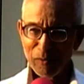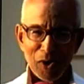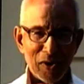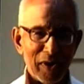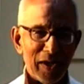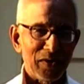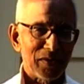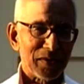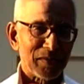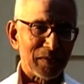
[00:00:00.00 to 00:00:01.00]

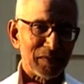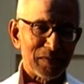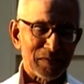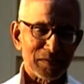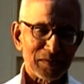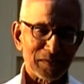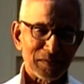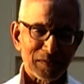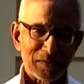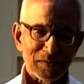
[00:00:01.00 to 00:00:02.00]
bondage.
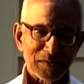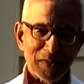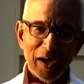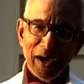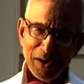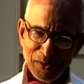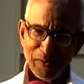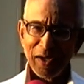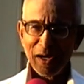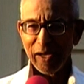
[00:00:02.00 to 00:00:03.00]
As
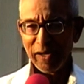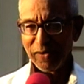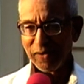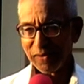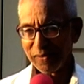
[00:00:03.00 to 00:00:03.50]
we like.